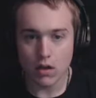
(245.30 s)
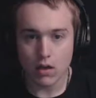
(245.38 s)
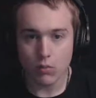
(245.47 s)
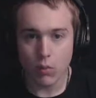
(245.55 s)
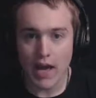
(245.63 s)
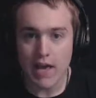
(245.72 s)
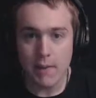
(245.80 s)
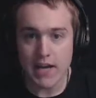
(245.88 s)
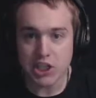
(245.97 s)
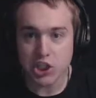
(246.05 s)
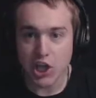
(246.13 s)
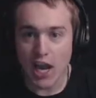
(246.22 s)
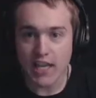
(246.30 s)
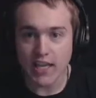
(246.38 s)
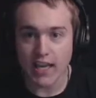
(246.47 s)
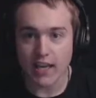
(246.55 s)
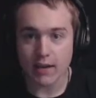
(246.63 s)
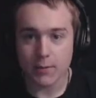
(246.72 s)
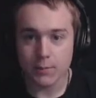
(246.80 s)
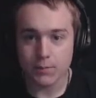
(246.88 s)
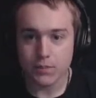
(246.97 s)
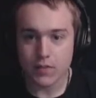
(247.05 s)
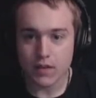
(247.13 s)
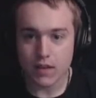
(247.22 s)
Why am I shaking?
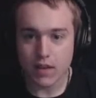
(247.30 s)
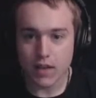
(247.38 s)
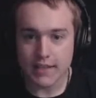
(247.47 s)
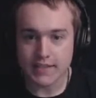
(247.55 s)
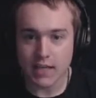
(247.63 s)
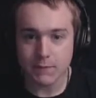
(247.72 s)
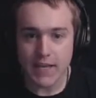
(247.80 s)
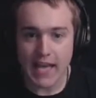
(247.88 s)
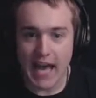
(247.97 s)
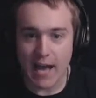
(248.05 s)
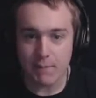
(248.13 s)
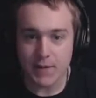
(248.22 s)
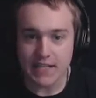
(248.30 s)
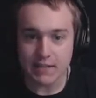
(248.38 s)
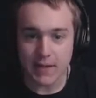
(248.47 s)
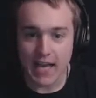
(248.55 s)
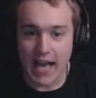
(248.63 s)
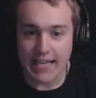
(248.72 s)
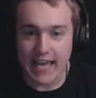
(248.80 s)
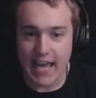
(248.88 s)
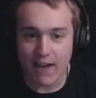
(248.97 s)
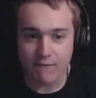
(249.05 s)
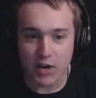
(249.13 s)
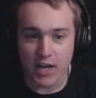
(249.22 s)
Is something happening to me? I
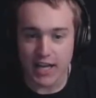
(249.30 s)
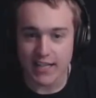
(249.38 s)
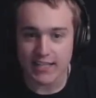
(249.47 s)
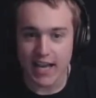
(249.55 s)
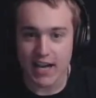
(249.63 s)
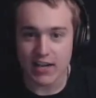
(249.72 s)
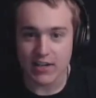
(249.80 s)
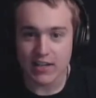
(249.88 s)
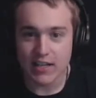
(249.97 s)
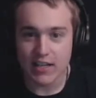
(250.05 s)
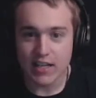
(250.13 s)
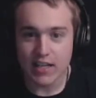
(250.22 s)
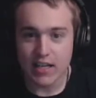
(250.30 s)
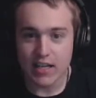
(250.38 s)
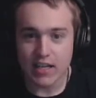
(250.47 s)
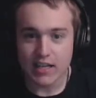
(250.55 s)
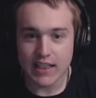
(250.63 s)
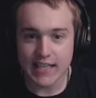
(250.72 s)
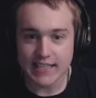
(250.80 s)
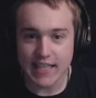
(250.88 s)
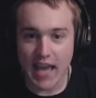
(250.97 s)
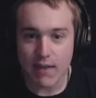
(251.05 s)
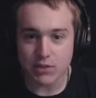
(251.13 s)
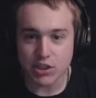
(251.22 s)
can't fucking tell. This
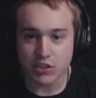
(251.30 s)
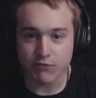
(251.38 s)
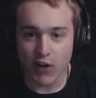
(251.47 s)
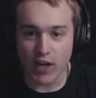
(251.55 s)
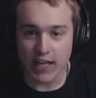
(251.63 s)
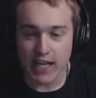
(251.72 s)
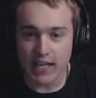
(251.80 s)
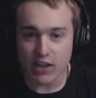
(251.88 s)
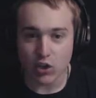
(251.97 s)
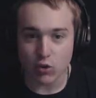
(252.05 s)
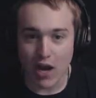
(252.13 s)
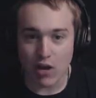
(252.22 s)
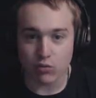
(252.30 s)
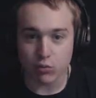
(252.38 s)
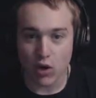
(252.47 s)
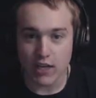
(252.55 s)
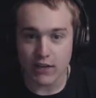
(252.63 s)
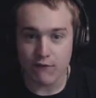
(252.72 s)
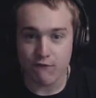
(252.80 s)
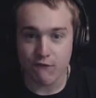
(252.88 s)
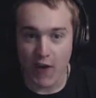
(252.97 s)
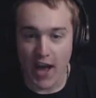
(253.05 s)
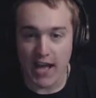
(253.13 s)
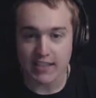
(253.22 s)
game's fucking hit the ground running
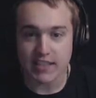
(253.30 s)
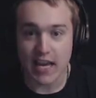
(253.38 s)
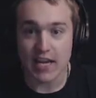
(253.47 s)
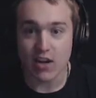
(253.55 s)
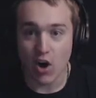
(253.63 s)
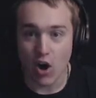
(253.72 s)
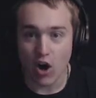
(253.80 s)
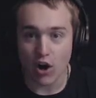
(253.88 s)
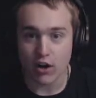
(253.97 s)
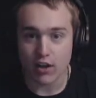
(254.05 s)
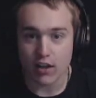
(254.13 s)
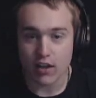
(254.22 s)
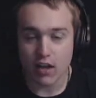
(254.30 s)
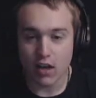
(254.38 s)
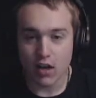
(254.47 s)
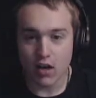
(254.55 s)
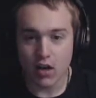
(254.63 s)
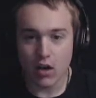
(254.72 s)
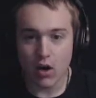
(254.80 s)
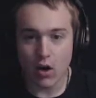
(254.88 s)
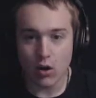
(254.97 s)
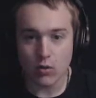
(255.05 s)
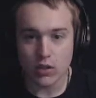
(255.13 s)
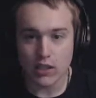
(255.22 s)
fast and hard.
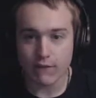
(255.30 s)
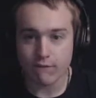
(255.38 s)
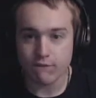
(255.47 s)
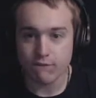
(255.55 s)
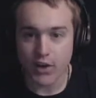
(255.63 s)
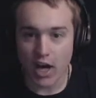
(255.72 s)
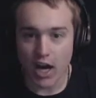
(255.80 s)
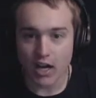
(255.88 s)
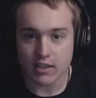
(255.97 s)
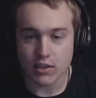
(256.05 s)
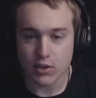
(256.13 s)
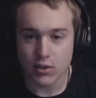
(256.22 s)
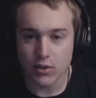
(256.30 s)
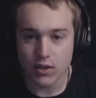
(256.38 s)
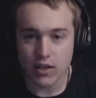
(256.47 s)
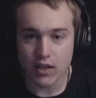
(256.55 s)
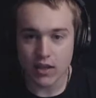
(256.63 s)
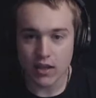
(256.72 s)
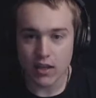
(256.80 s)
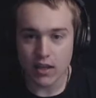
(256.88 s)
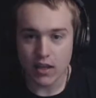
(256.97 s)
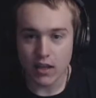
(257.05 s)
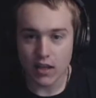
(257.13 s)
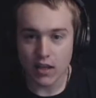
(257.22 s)
Holy fuck, dude.
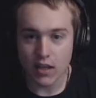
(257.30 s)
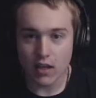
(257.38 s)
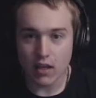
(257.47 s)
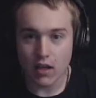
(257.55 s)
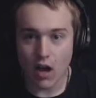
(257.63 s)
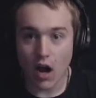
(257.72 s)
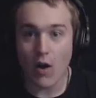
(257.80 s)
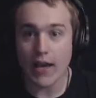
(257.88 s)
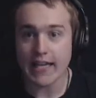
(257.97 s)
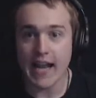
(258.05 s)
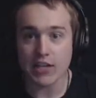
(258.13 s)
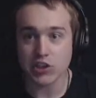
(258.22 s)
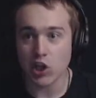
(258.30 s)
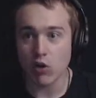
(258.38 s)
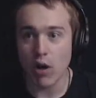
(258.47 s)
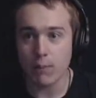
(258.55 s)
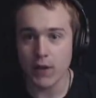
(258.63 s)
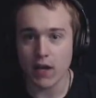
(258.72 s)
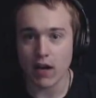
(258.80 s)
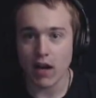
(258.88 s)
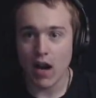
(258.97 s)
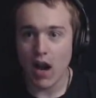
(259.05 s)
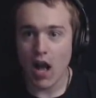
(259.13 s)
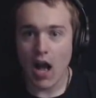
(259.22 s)
Oh, I can actually go up here.
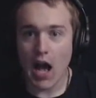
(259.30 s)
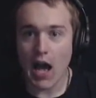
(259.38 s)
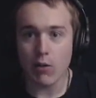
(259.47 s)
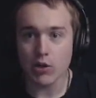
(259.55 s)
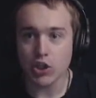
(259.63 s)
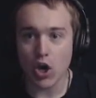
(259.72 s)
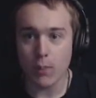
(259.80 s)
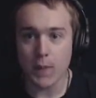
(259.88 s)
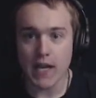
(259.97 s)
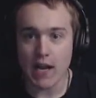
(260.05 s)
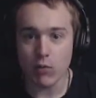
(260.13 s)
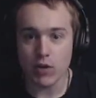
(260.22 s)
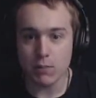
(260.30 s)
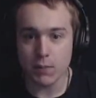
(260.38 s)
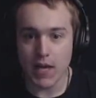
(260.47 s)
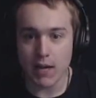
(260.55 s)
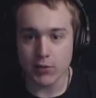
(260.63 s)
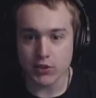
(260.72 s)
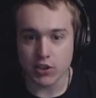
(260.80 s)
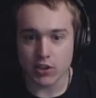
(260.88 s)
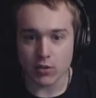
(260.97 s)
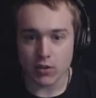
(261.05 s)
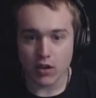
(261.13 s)
I was hoping I wouldn't be able to.